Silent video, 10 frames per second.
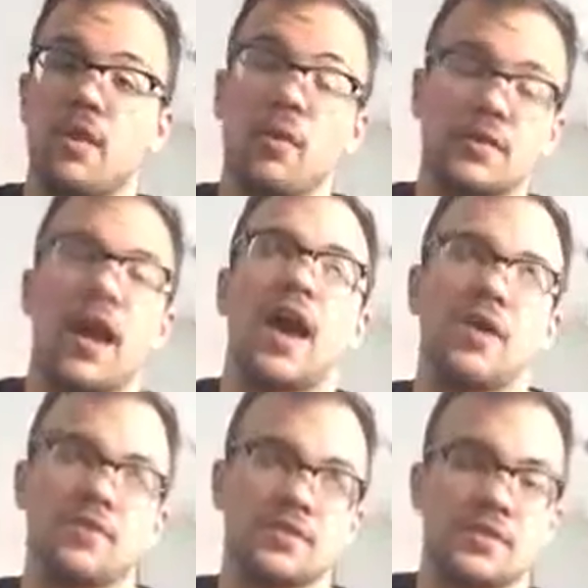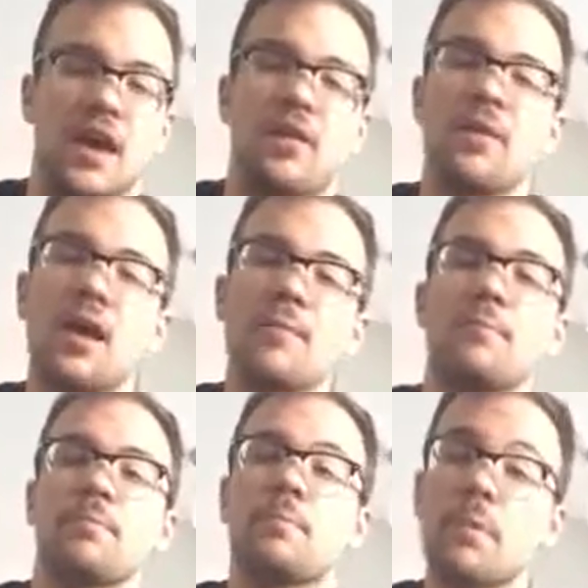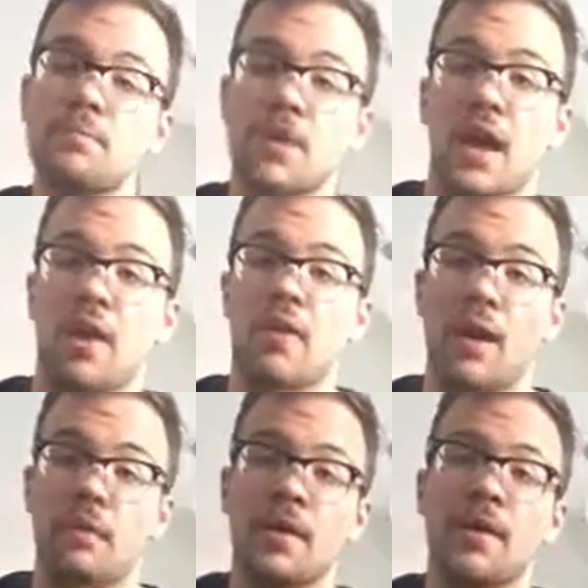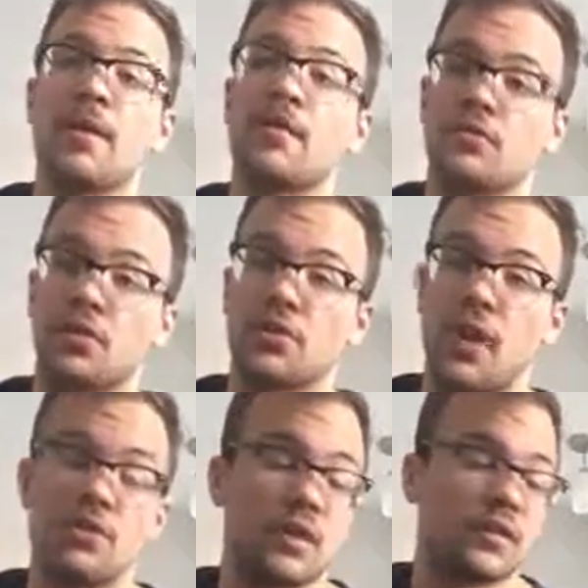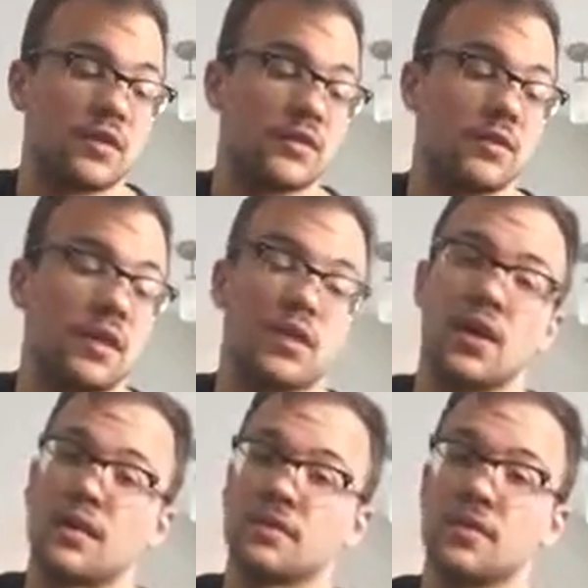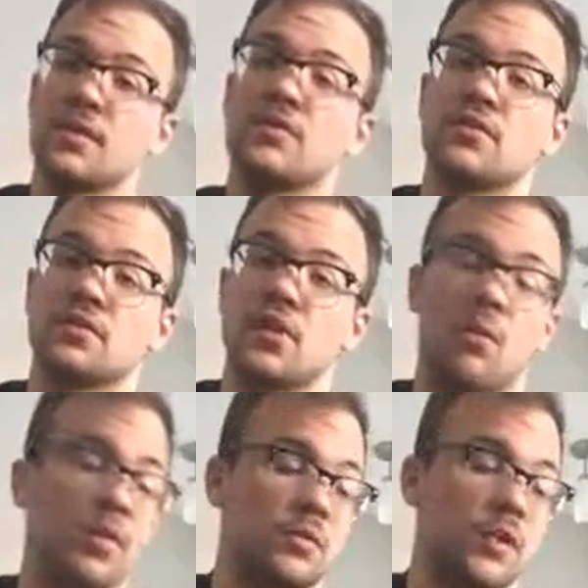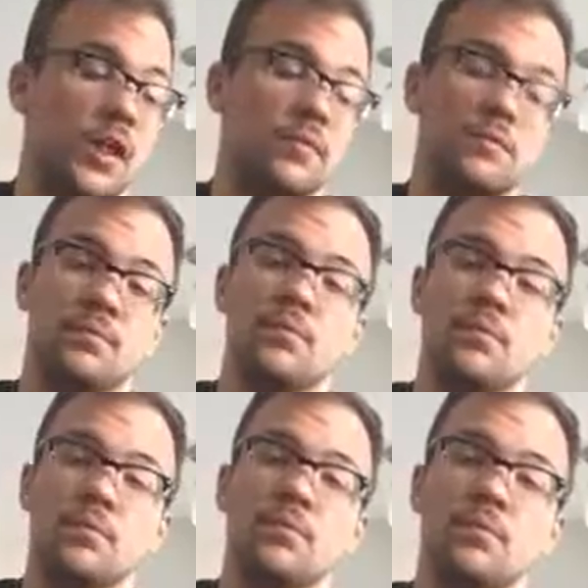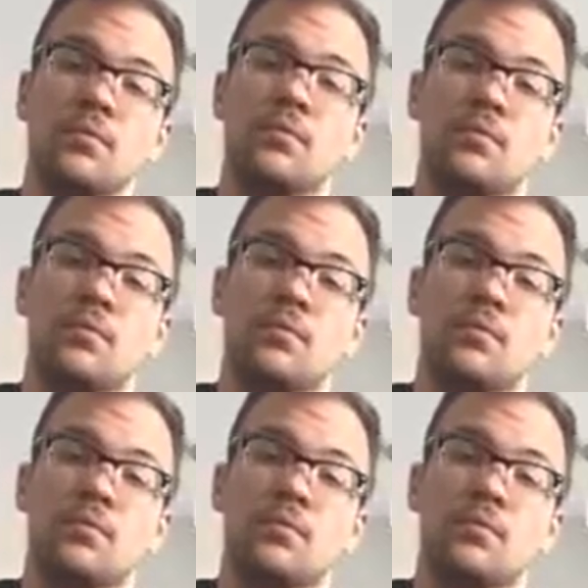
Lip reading: or down, down, up, down. So altogether, that's going to sound like this. So once we get down,